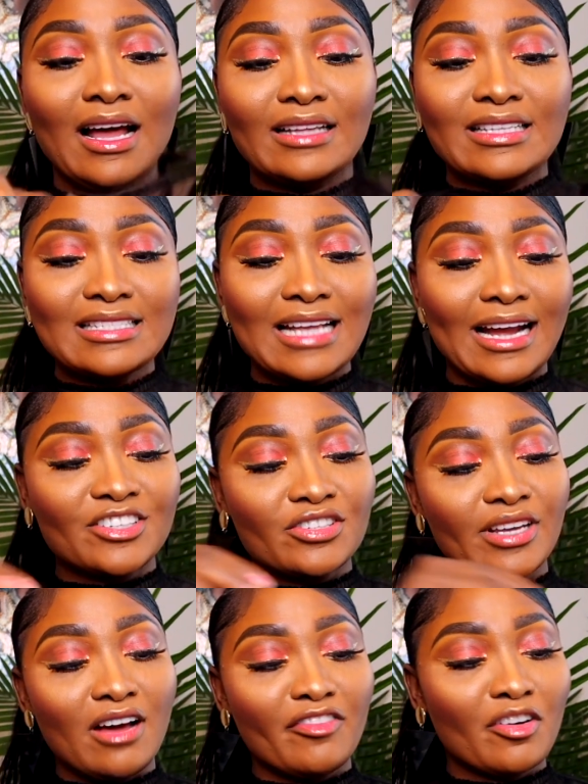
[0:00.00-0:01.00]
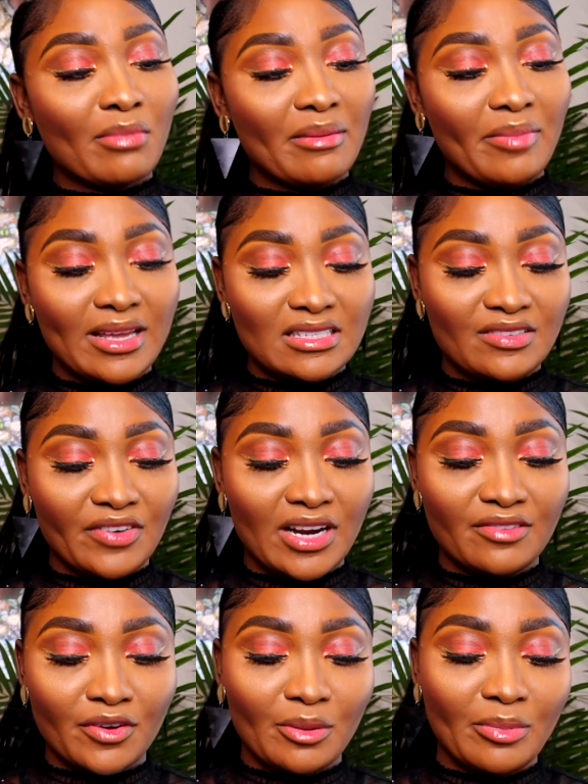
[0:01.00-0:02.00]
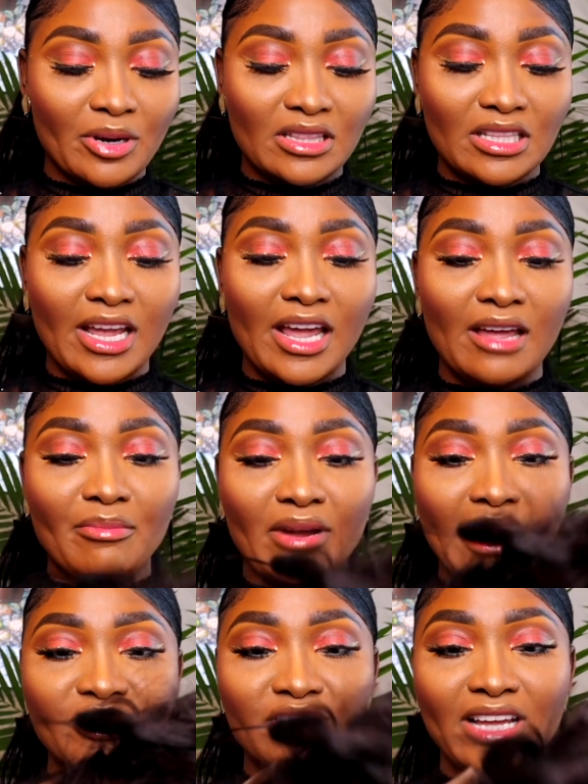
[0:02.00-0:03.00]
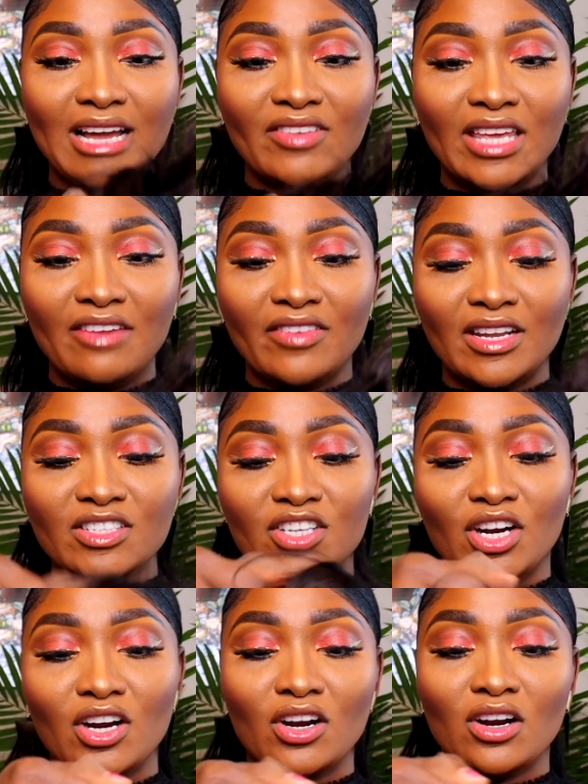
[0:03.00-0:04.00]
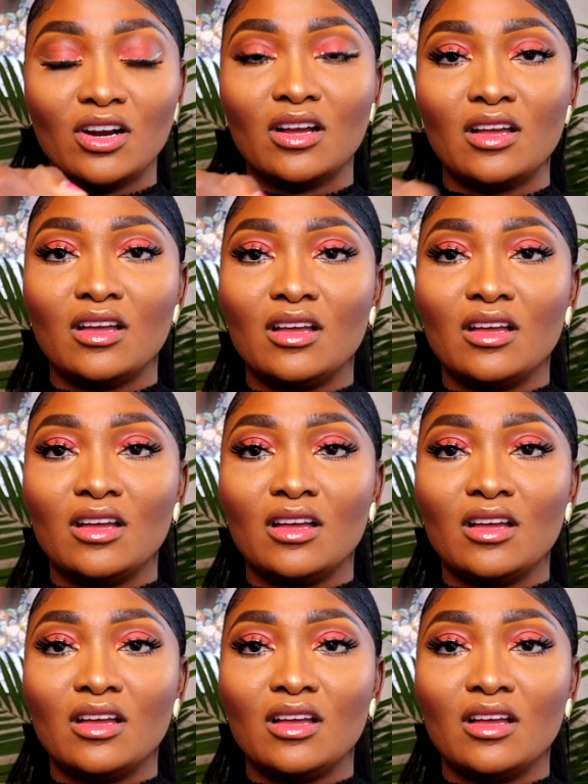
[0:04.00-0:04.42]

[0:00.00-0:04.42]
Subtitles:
This I actually got for my best friend for her birthday, but I actually haven't given it to her.